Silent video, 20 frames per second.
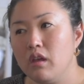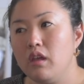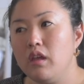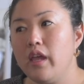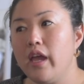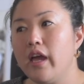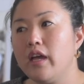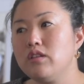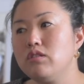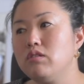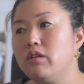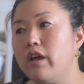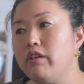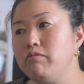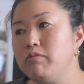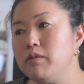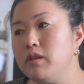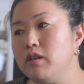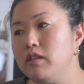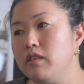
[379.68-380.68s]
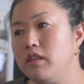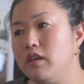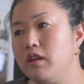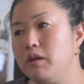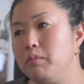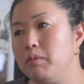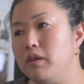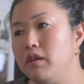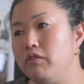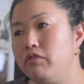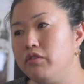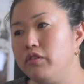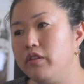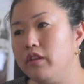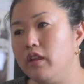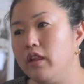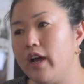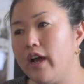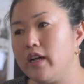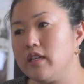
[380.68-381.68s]
Yeah, so I've been in therapy for
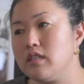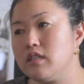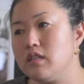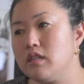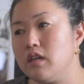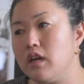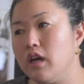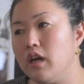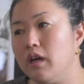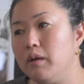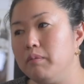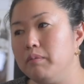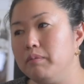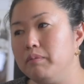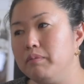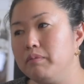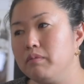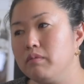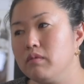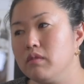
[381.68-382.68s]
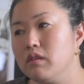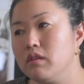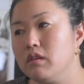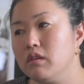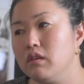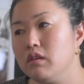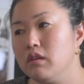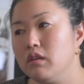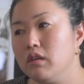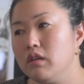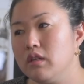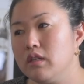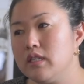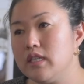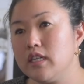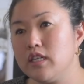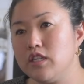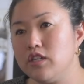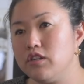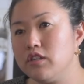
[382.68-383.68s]
the last
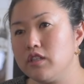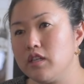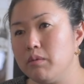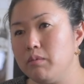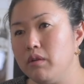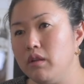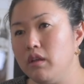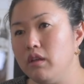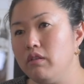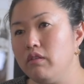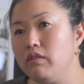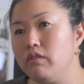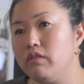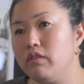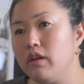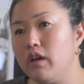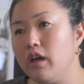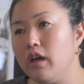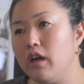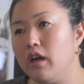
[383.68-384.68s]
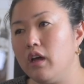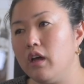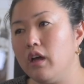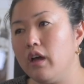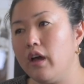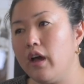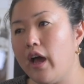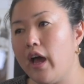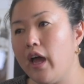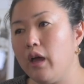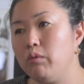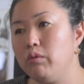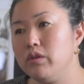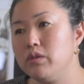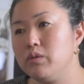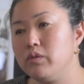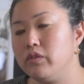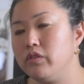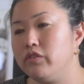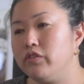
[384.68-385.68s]
6 years, I believe. I
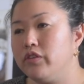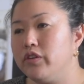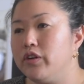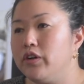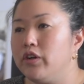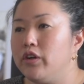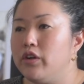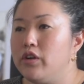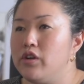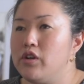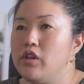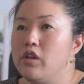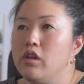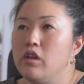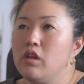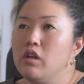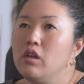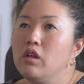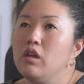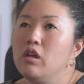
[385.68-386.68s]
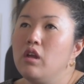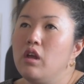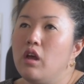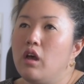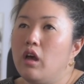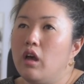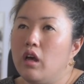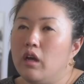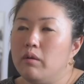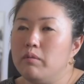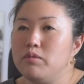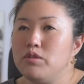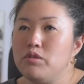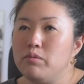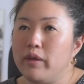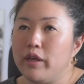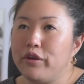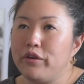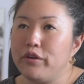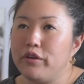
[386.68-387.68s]
was referred to
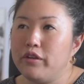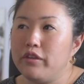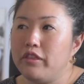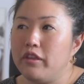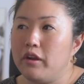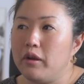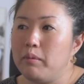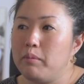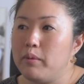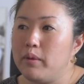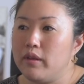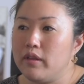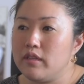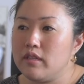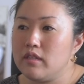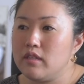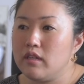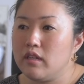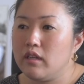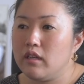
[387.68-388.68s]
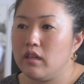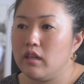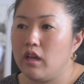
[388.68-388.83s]
my current therapist